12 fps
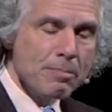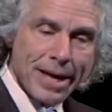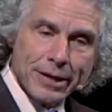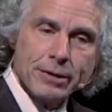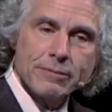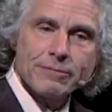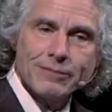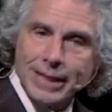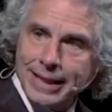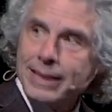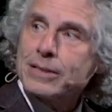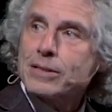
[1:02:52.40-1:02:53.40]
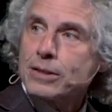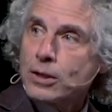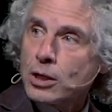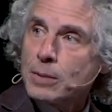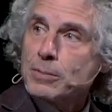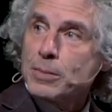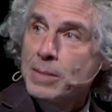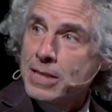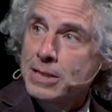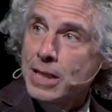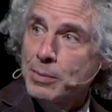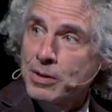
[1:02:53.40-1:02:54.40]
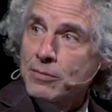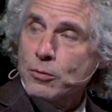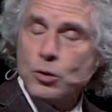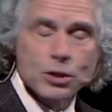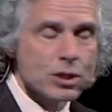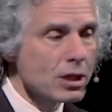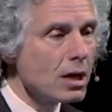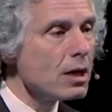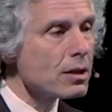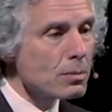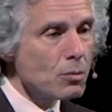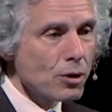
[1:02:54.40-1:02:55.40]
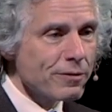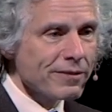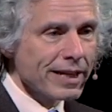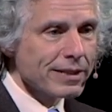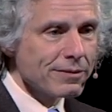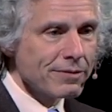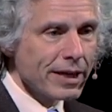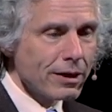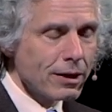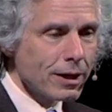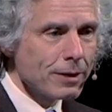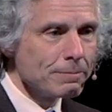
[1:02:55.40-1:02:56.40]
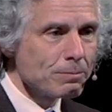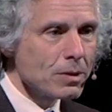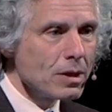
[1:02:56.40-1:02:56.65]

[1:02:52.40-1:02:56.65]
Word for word: better financed and armed the peacekeeping force, the more effective they are.